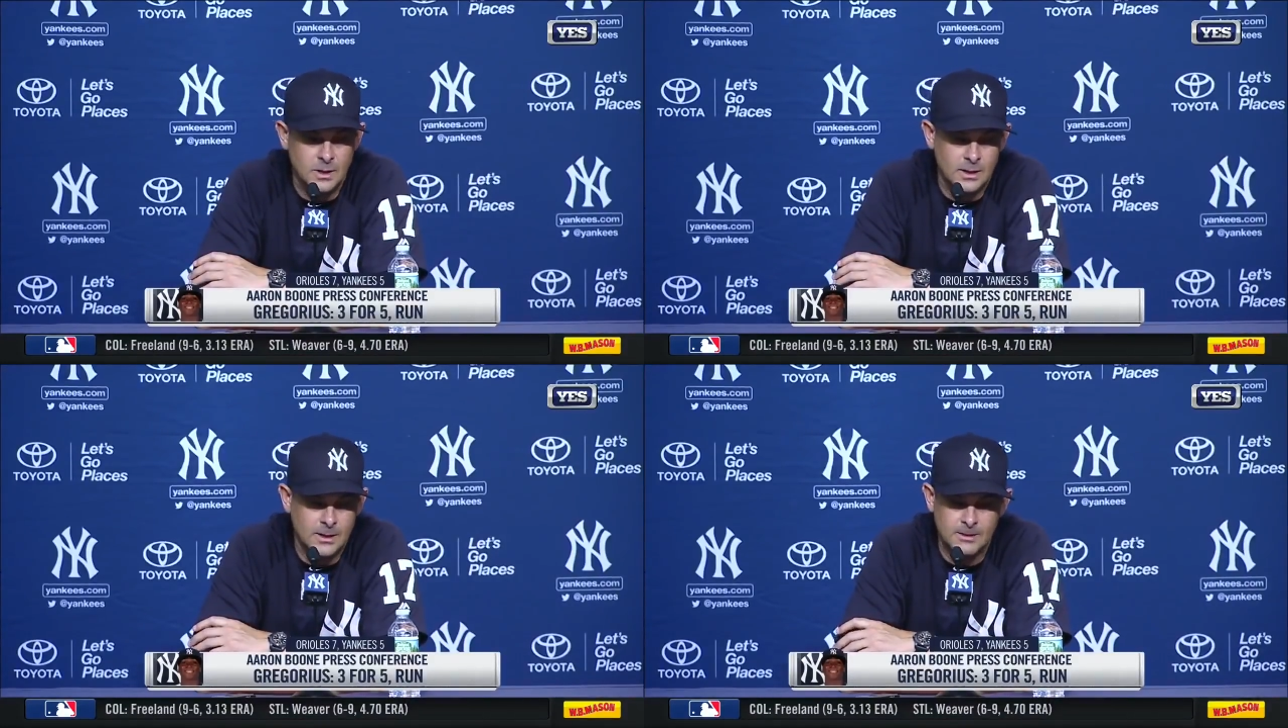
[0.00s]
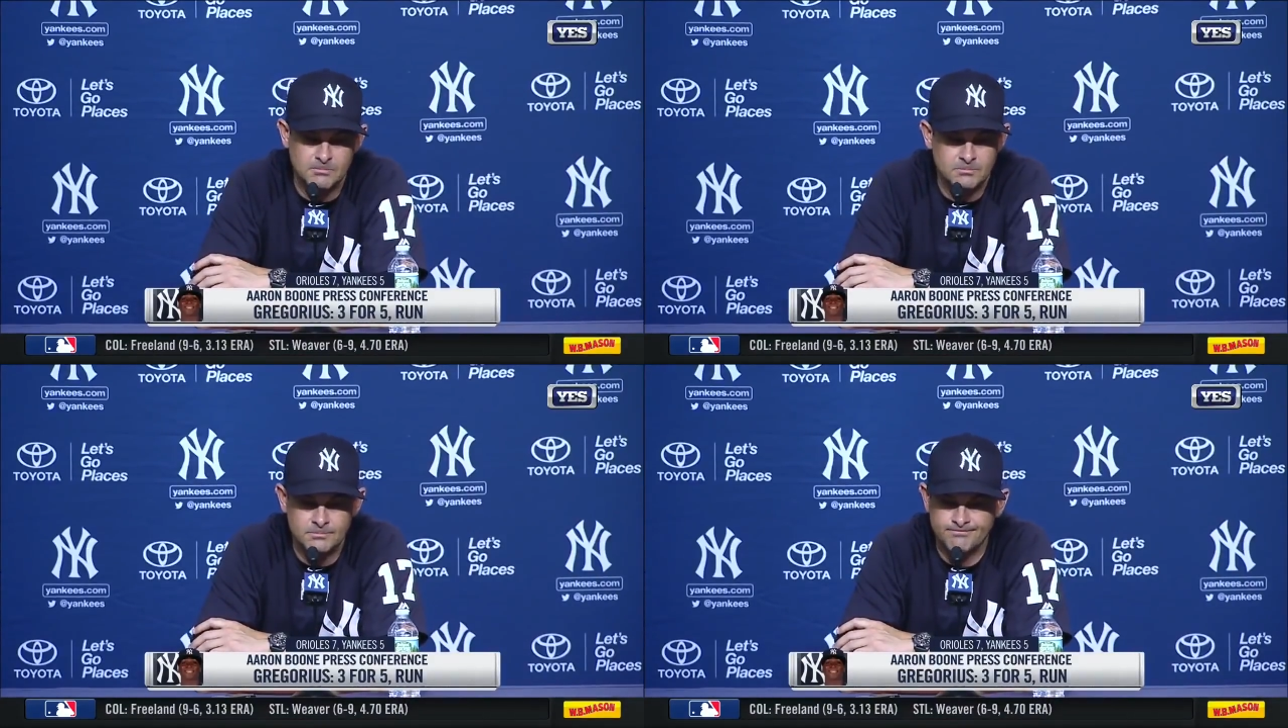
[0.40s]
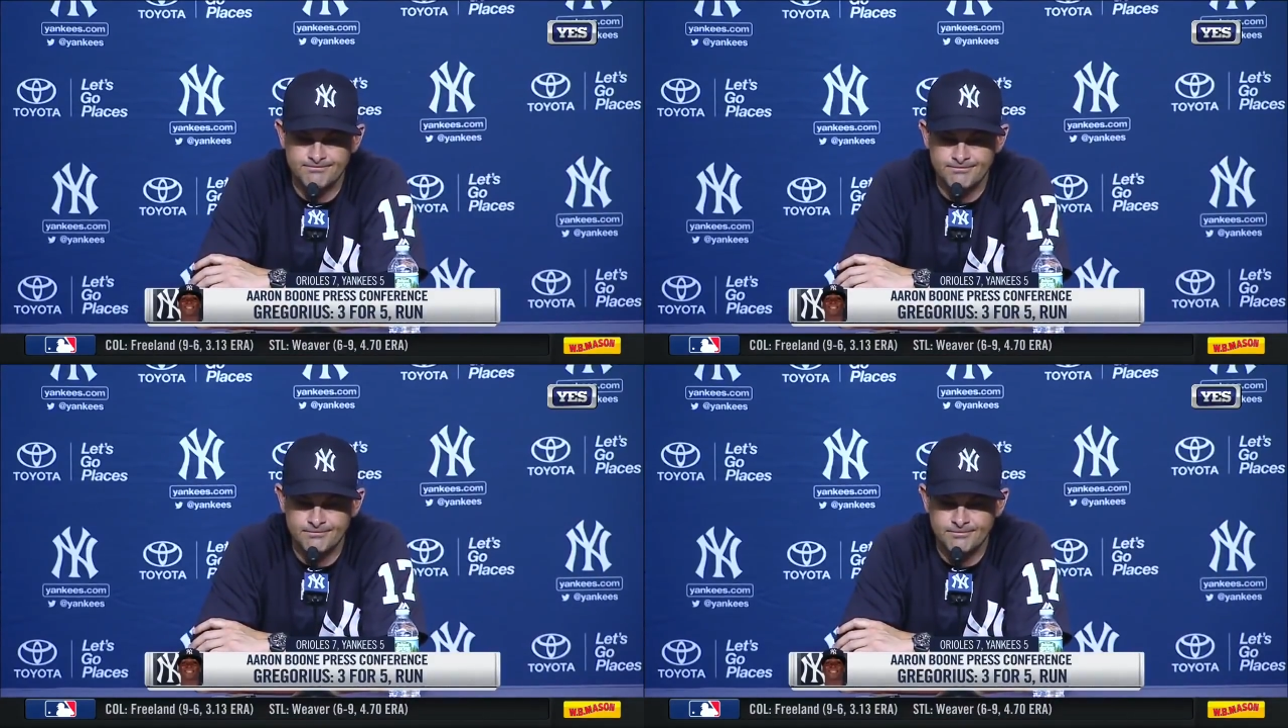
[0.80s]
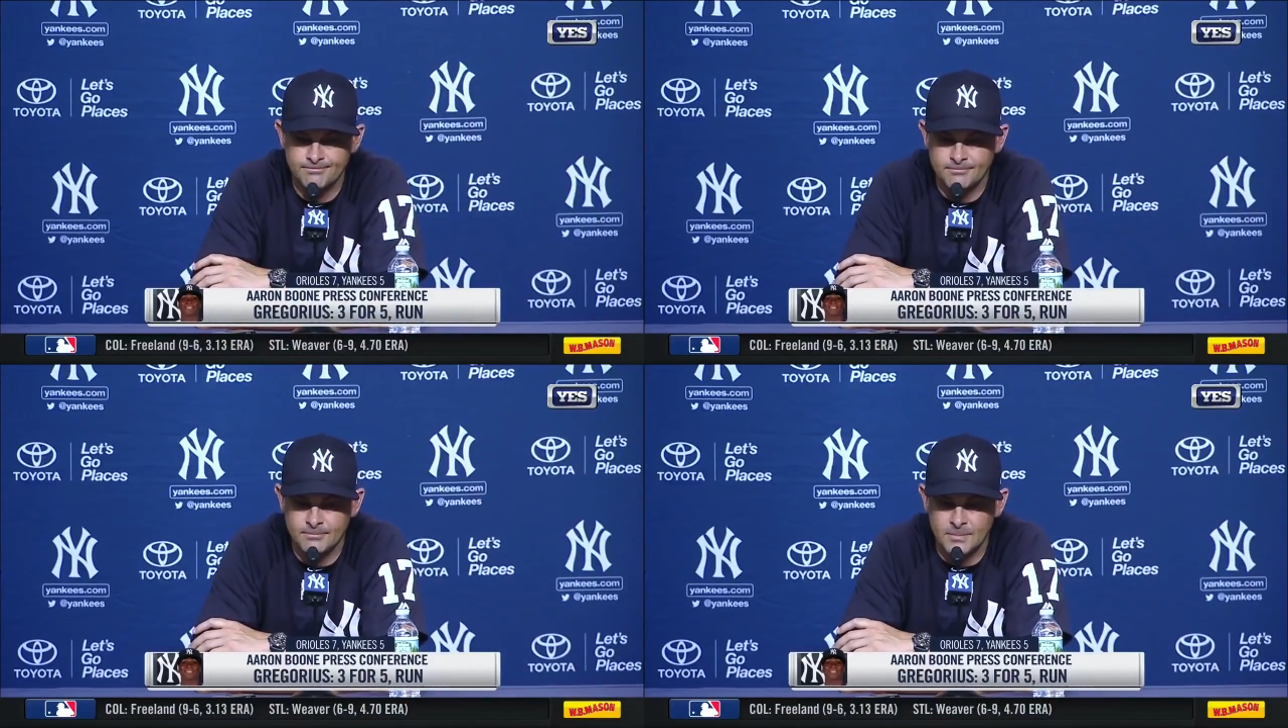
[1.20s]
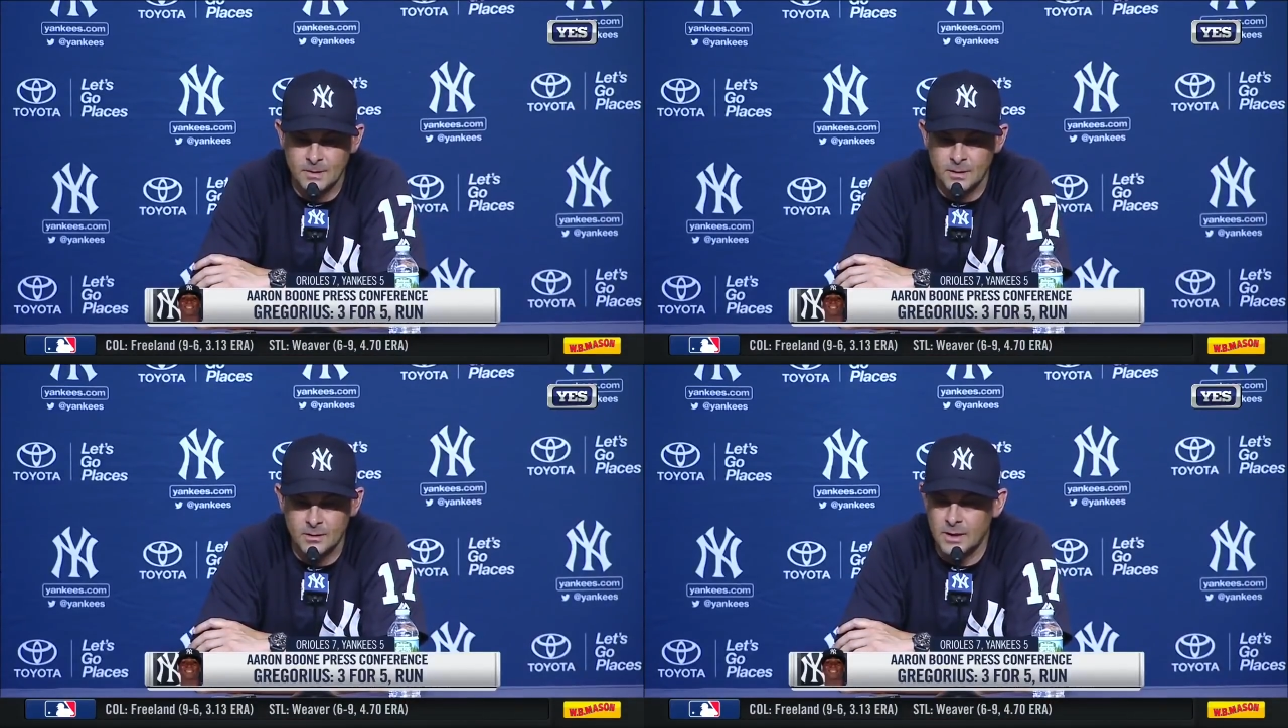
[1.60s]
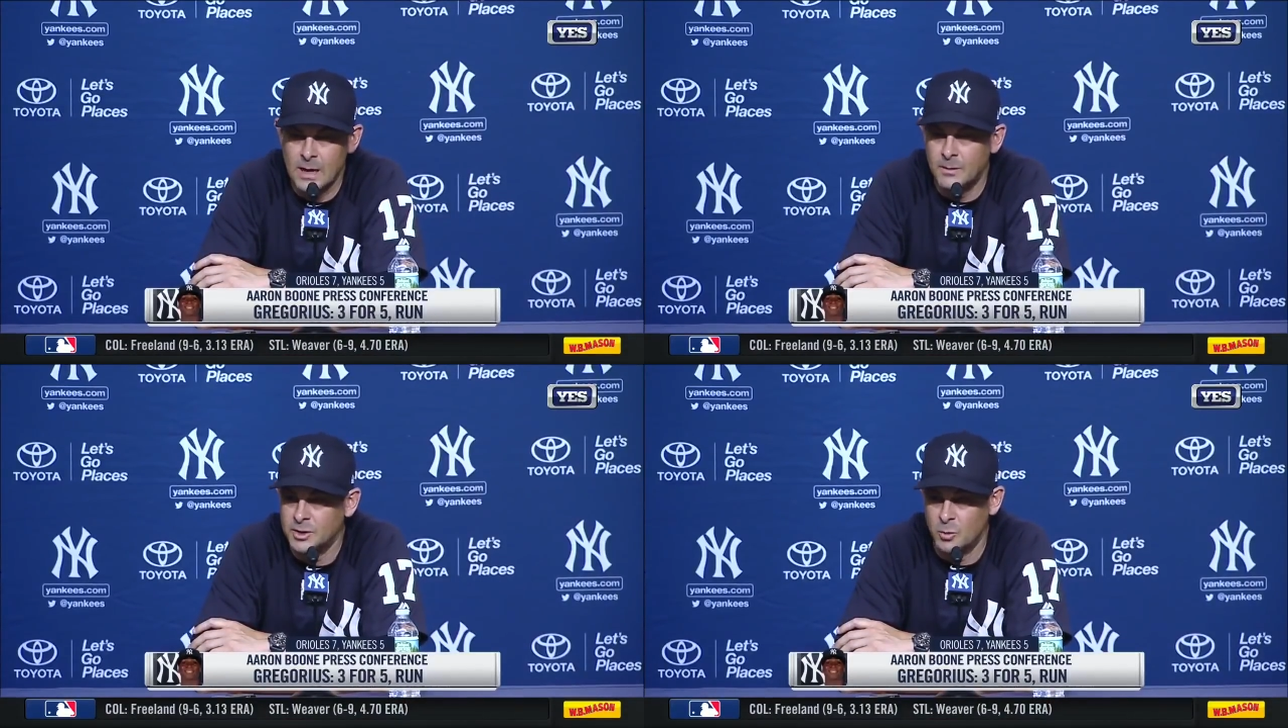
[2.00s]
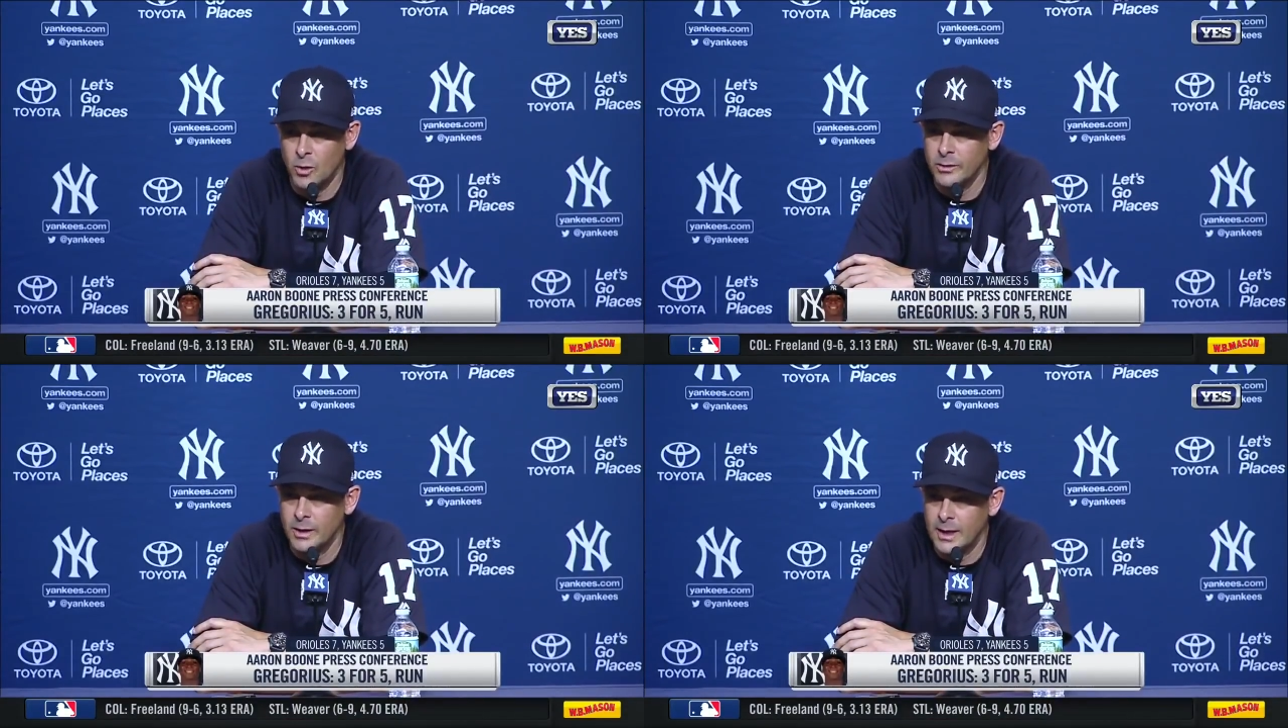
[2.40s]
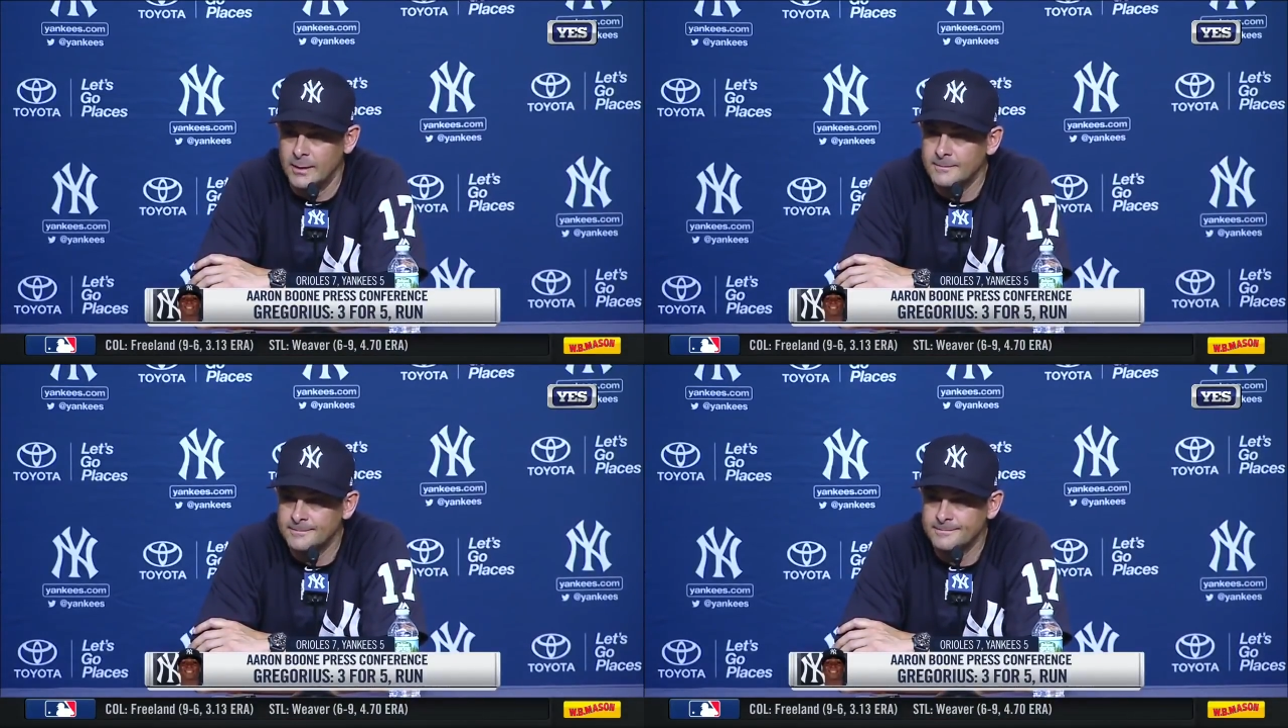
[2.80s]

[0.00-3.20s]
Um, you know, not much more than that.